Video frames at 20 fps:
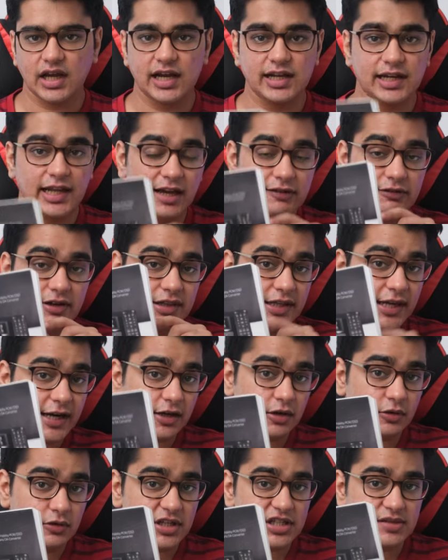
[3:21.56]
I'll have a
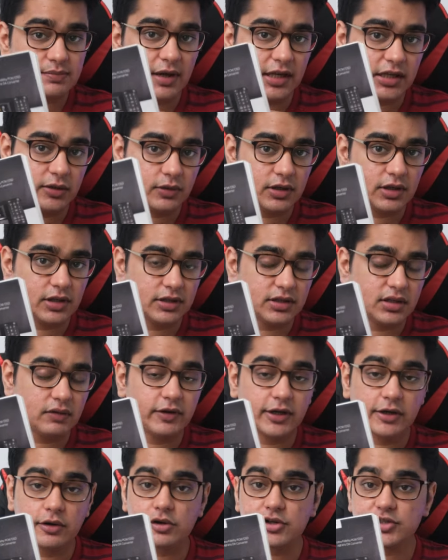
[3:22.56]
link to this manual in the
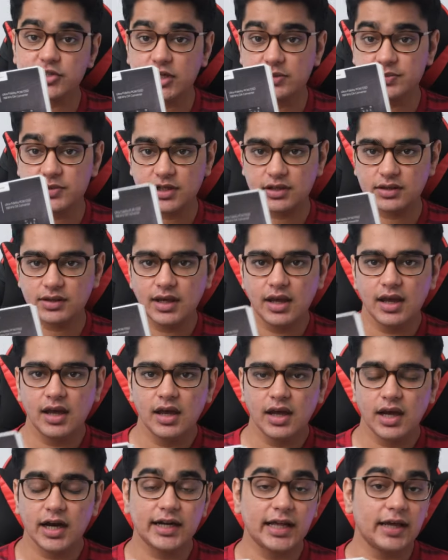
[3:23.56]
video description
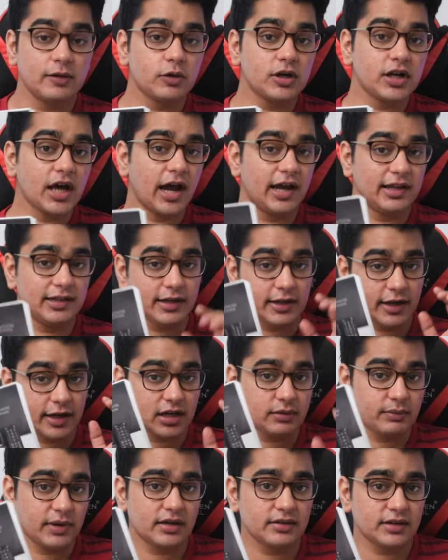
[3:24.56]
and I would highly
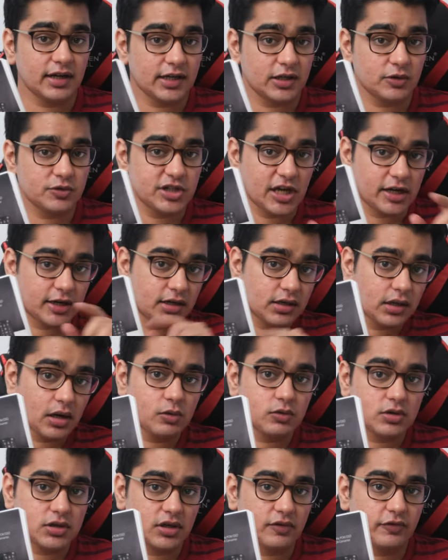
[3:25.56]
recommend that you check it
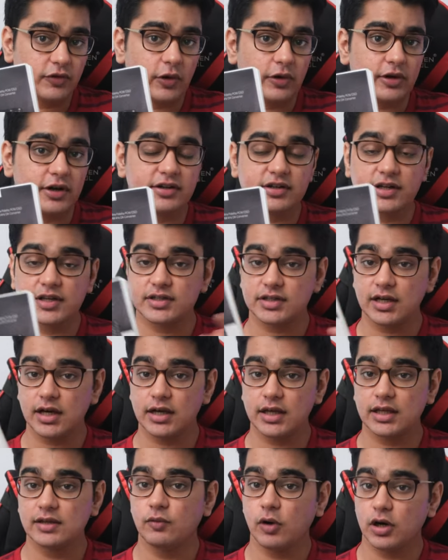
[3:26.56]
out if you're
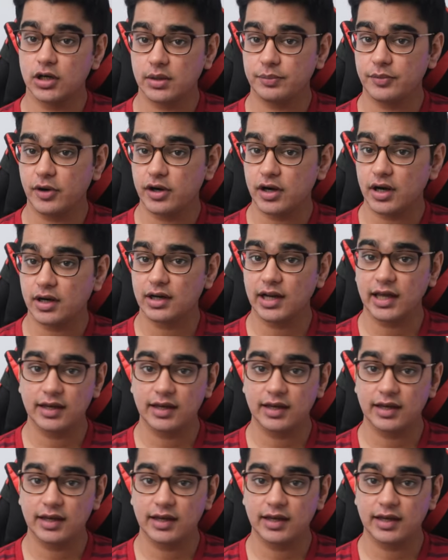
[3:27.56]
interested in what a product